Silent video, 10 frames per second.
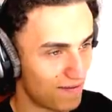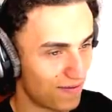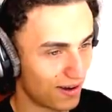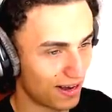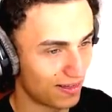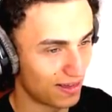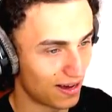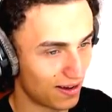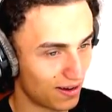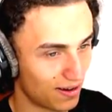sounds forget like a
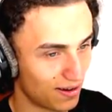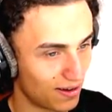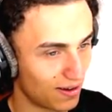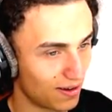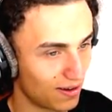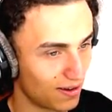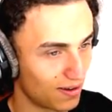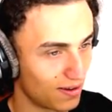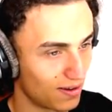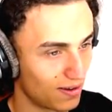very hard number to
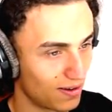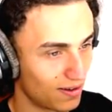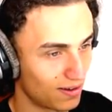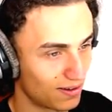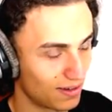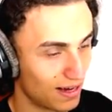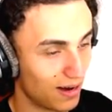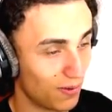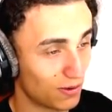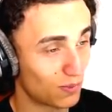pull out your ass.
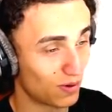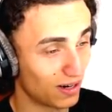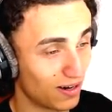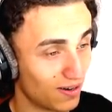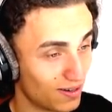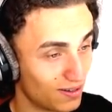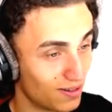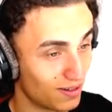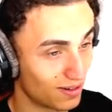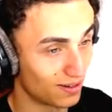Yeah, it was dude. pretty hard.
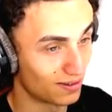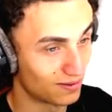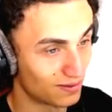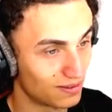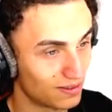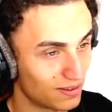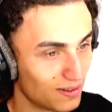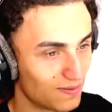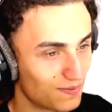Yeah. Which way around was it?